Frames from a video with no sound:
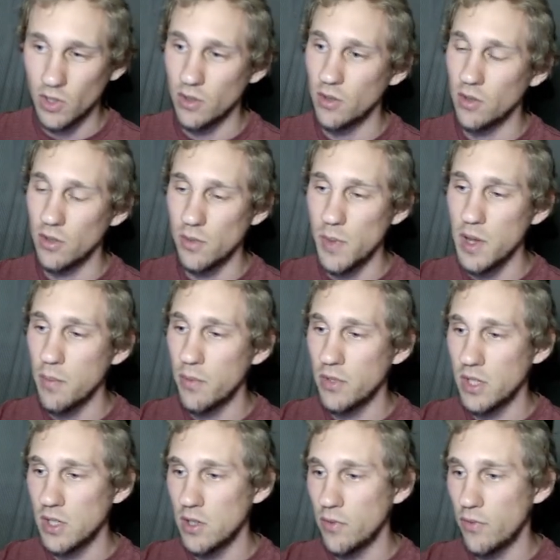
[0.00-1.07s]
Let's make it
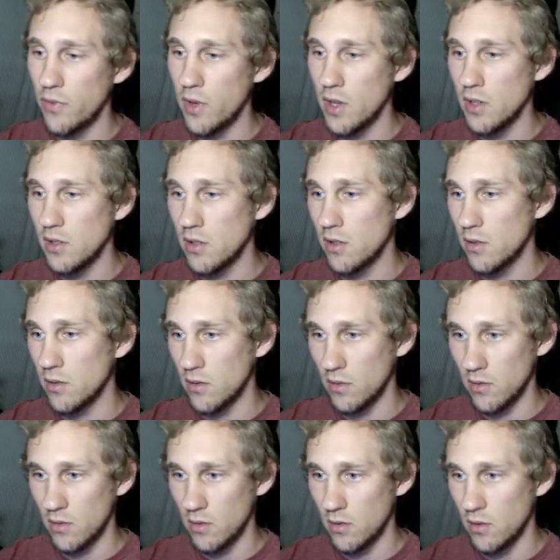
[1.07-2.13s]
position fixed.
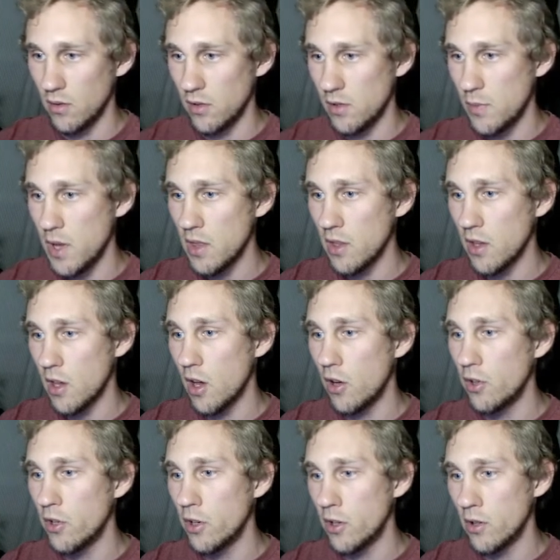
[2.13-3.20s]
Let's make the
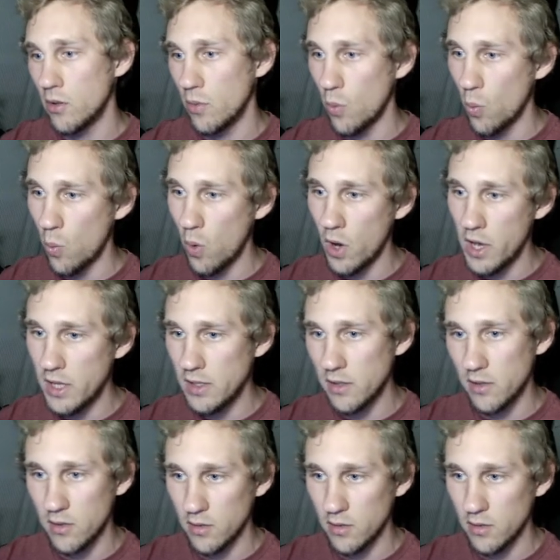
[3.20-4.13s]
color white.